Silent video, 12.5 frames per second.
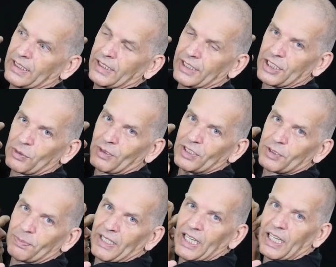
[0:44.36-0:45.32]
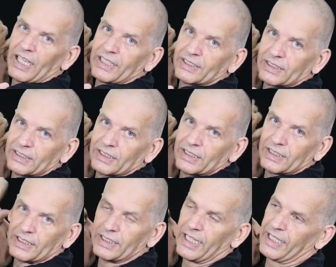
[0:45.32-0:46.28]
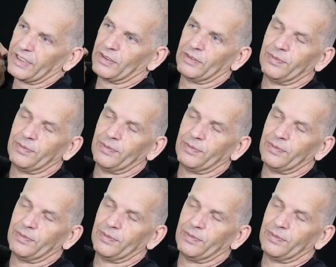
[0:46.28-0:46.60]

This one's behind the neck.